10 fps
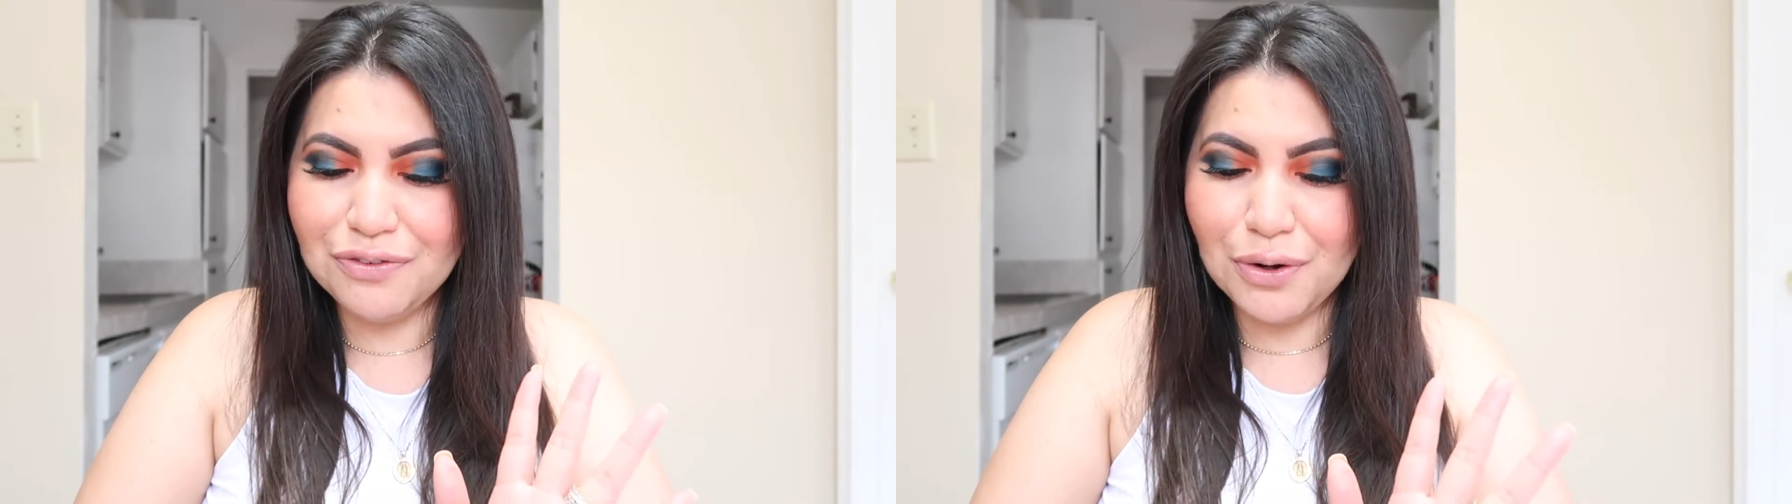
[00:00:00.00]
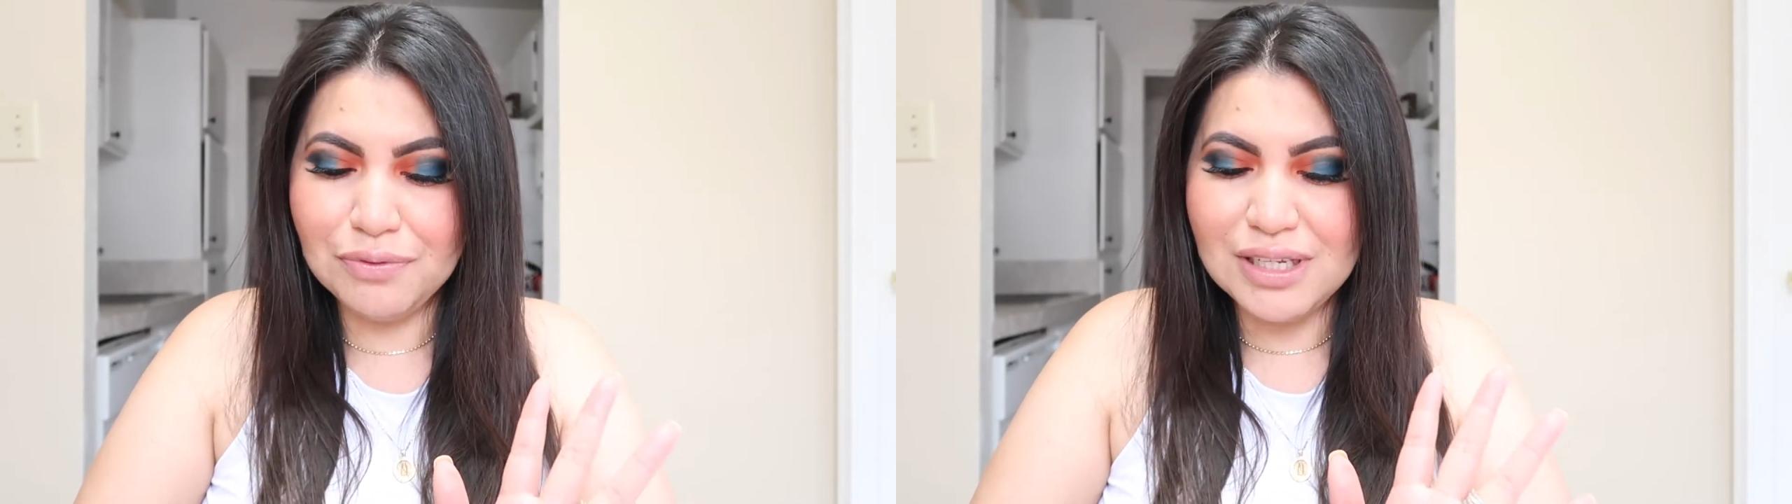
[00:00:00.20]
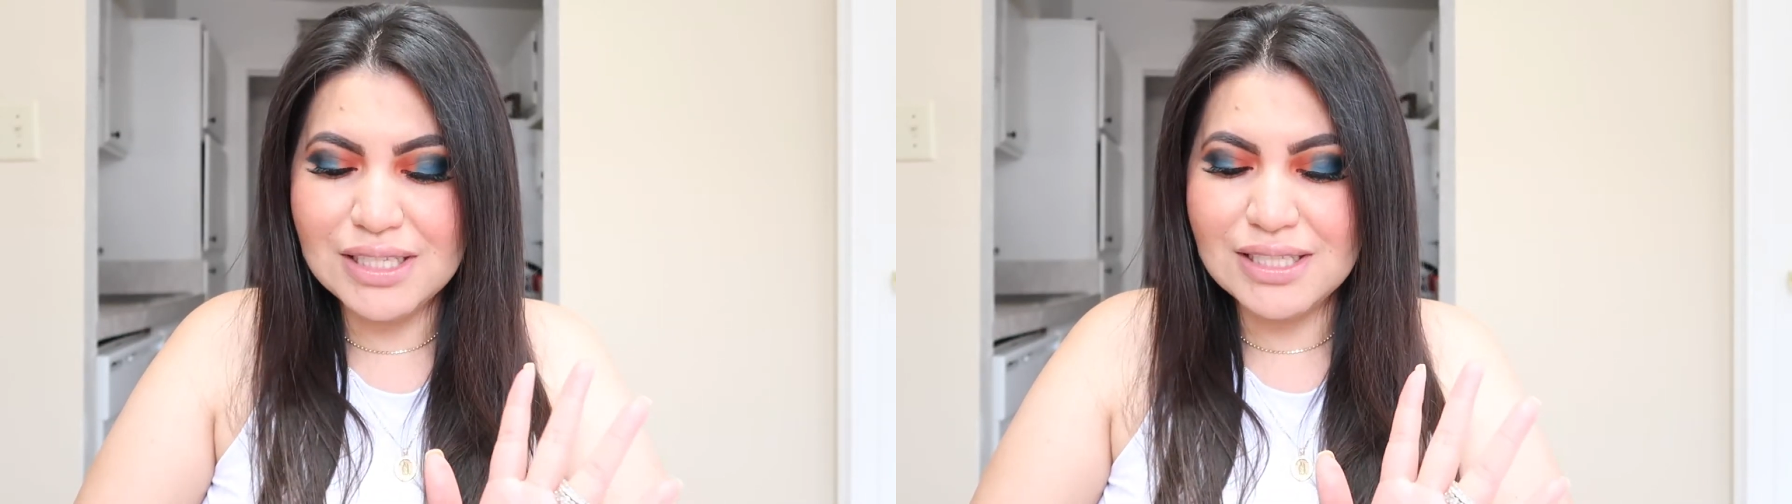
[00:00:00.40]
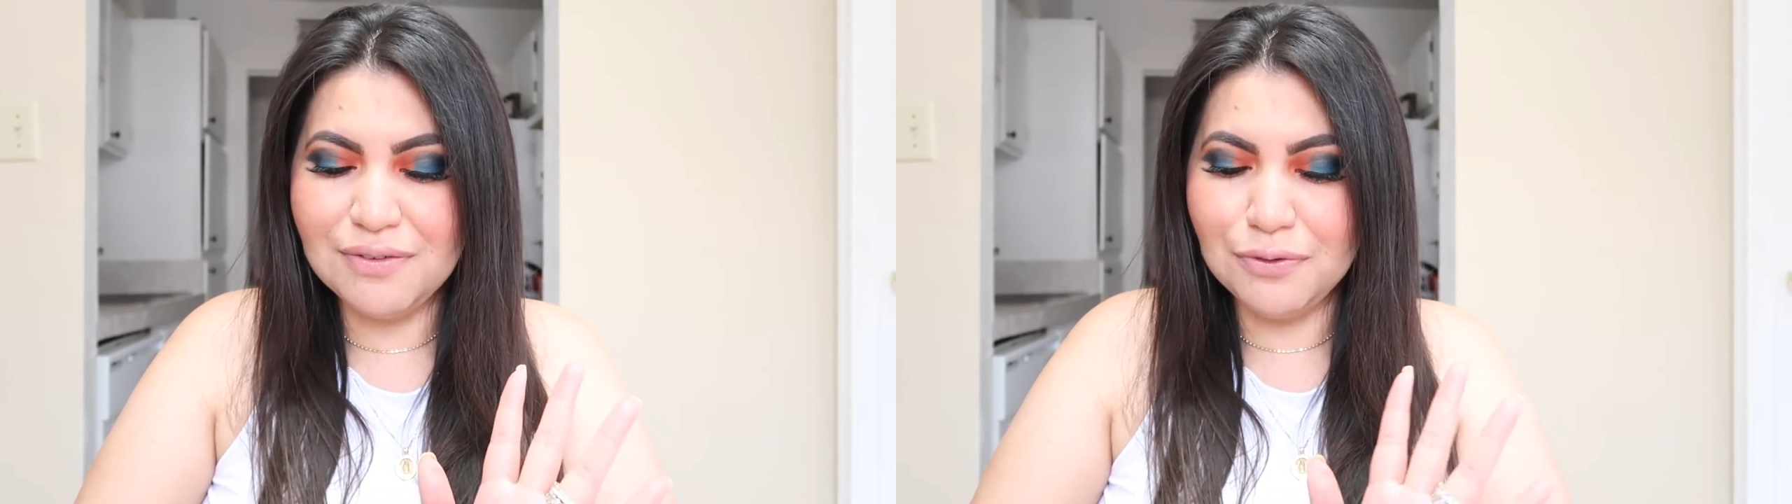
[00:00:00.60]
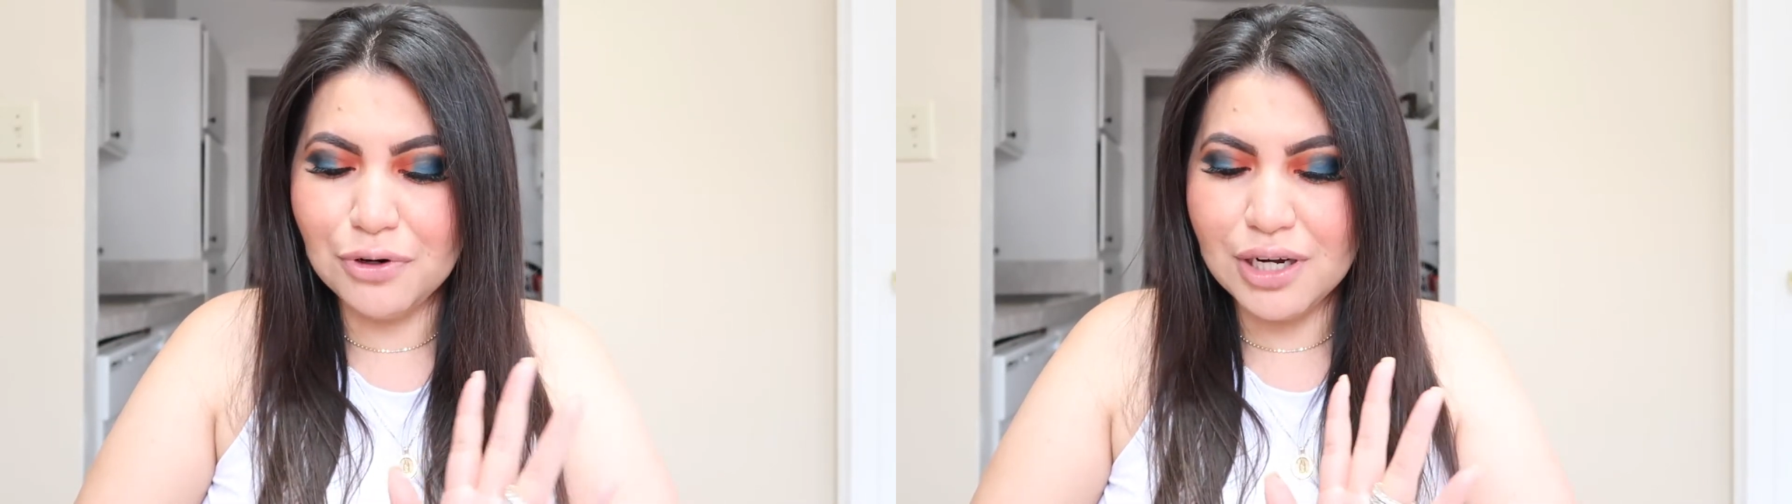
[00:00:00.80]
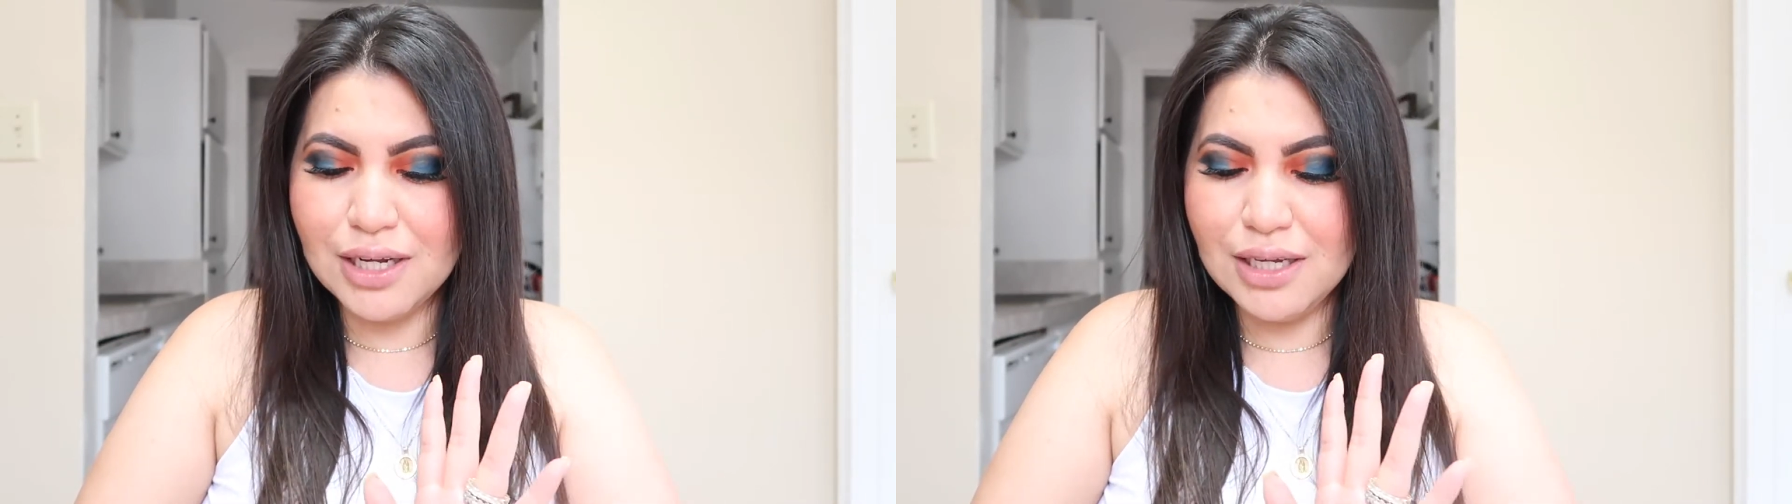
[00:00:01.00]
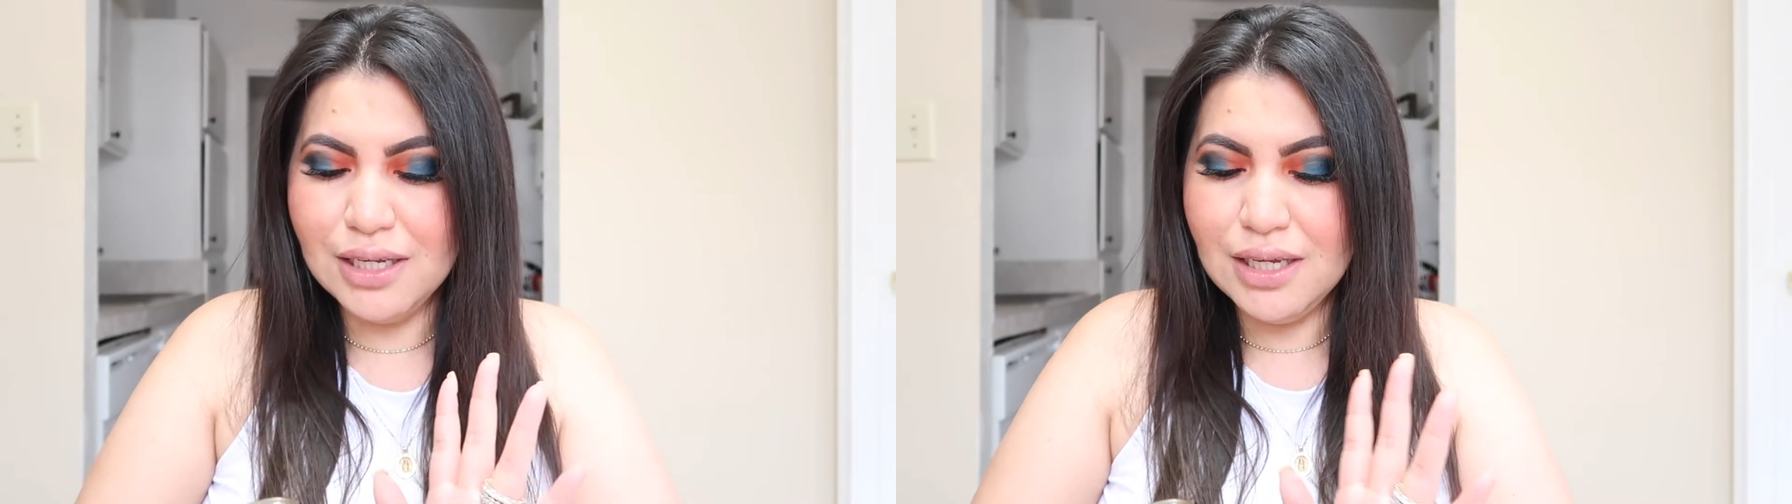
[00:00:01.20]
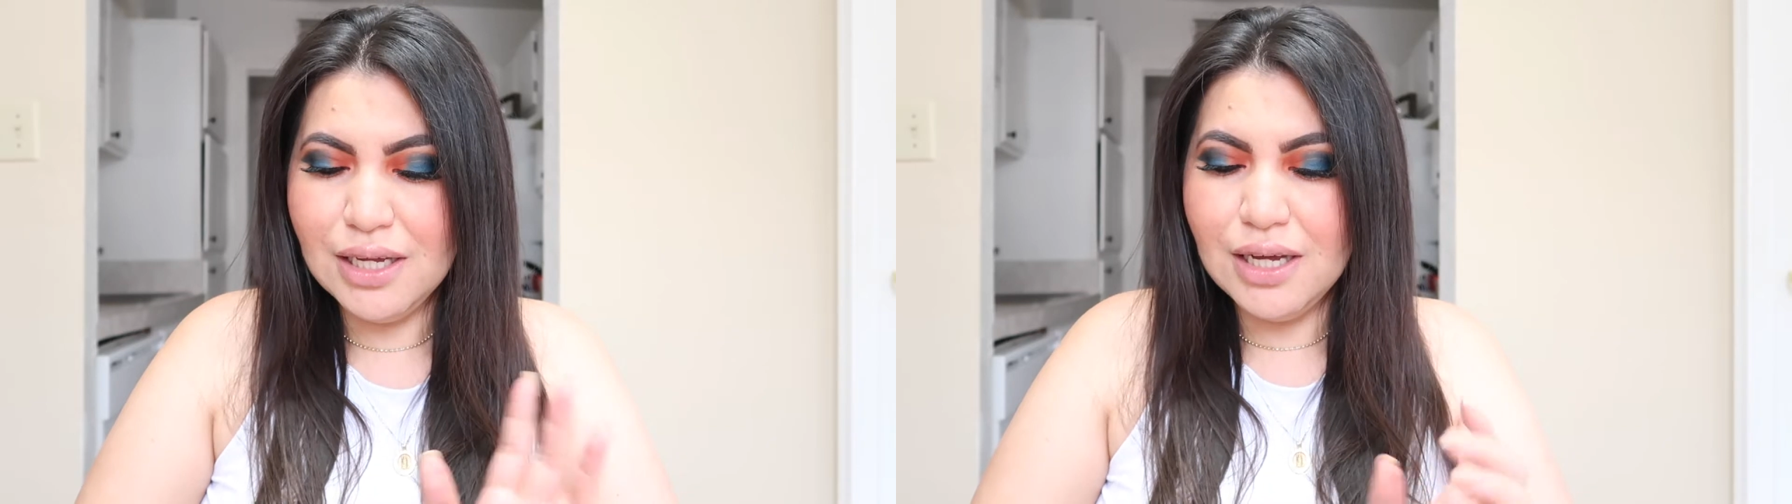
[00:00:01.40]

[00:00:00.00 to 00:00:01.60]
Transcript: from the Sephora